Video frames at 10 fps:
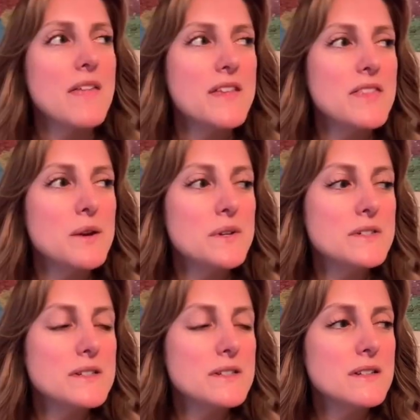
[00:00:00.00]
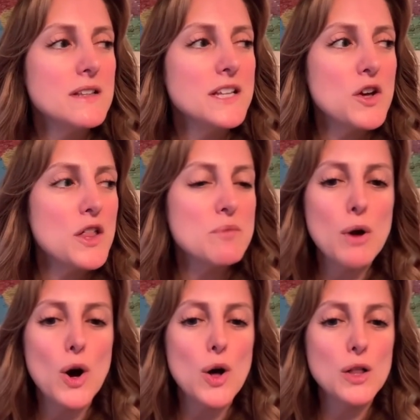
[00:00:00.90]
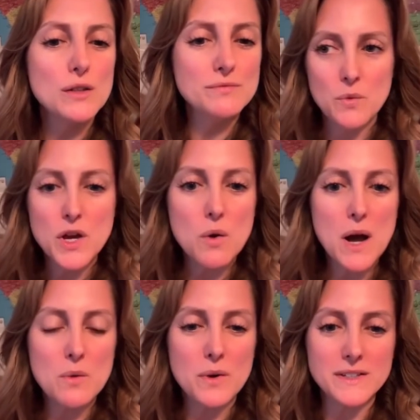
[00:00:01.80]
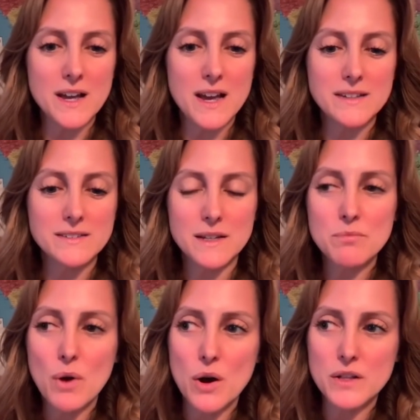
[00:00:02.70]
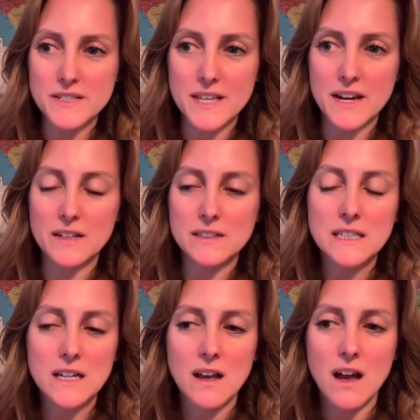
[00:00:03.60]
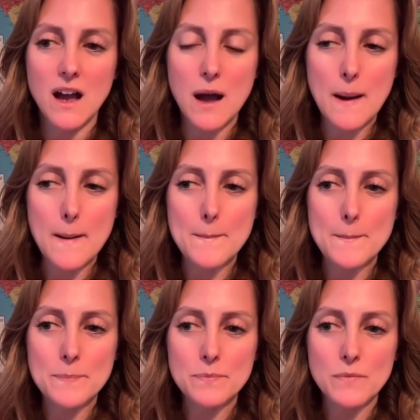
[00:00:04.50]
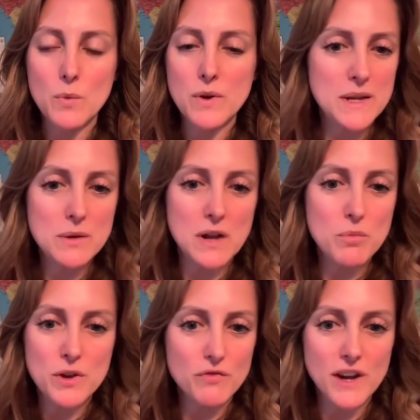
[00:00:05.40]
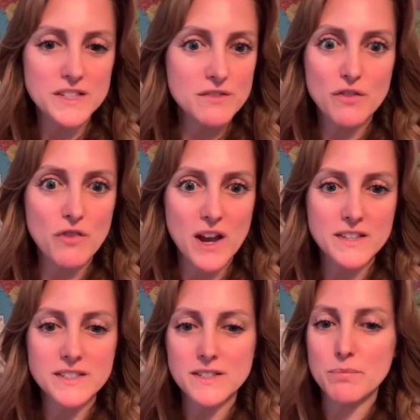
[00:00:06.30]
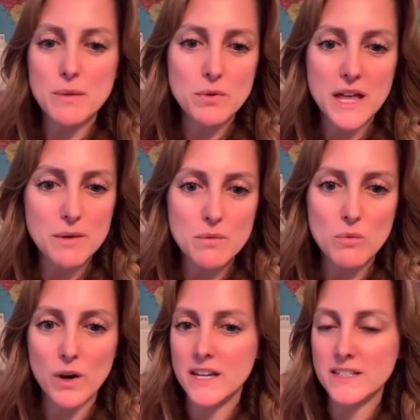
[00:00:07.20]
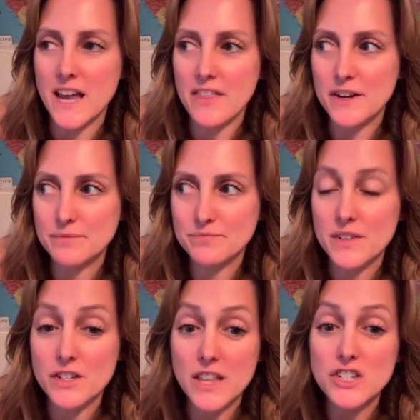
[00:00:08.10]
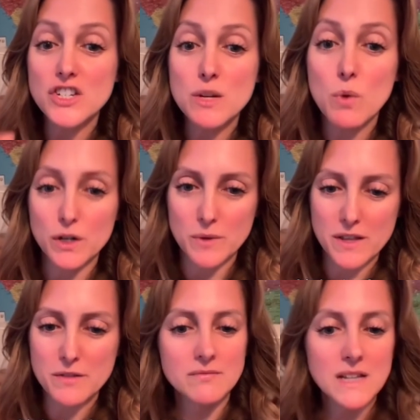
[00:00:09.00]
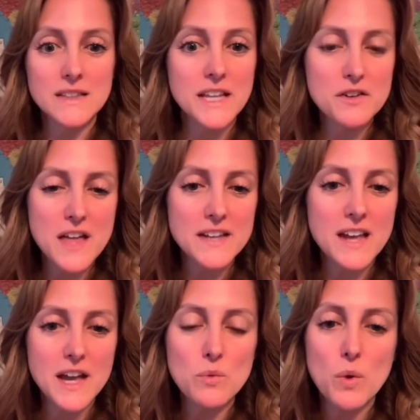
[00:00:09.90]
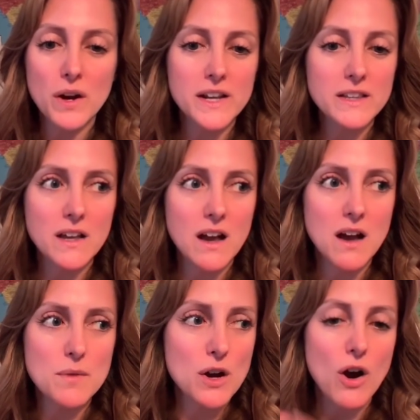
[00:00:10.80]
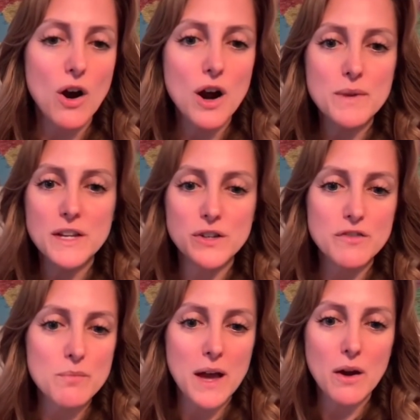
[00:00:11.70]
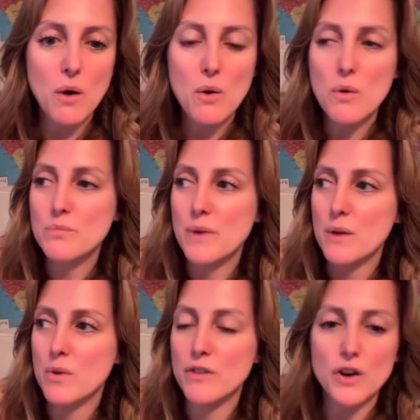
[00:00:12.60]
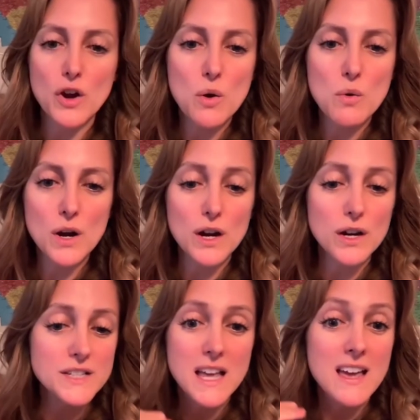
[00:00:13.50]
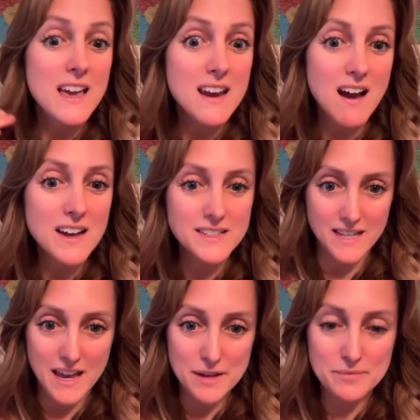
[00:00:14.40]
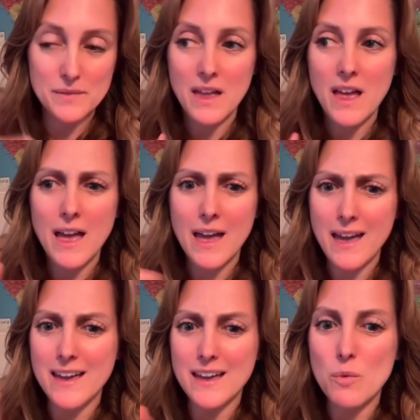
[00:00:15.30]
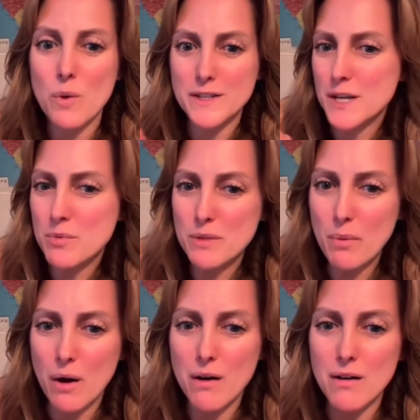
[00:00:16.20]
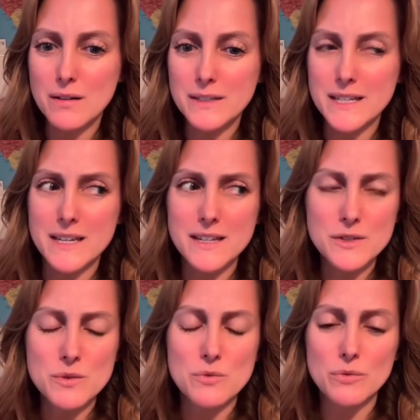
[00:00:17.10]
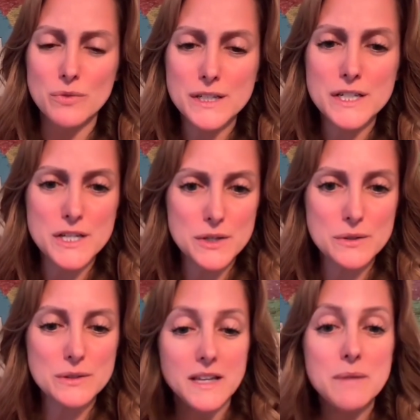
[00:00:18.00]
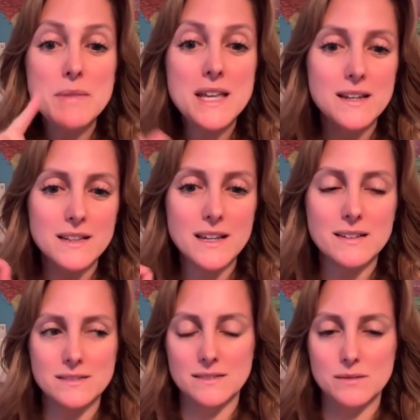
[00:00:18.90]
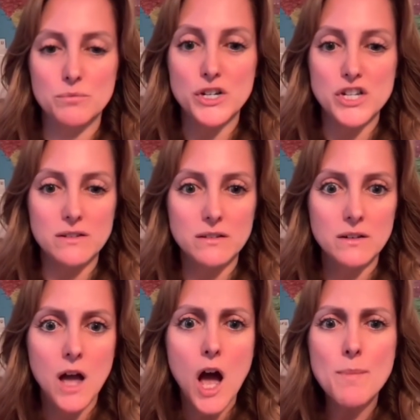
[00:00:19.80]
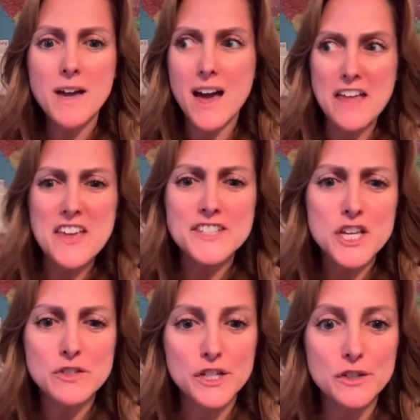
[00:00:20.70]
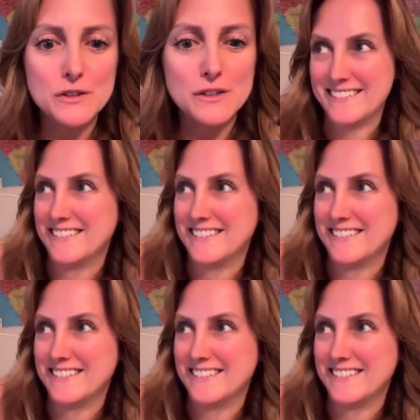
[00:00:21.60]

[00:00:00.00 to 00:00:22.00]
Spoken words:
And then there was, let's call him Paul. We go out one night, and Paul is there. We meet up with friends of a friend's and people that had been working together that she worked with. Later that night, we're in a car being driven back home by one of her coworkers, and I say, hey, what's up with Paul? He is really cute. Immediately, Bridget, oh my God, I think he's cute too.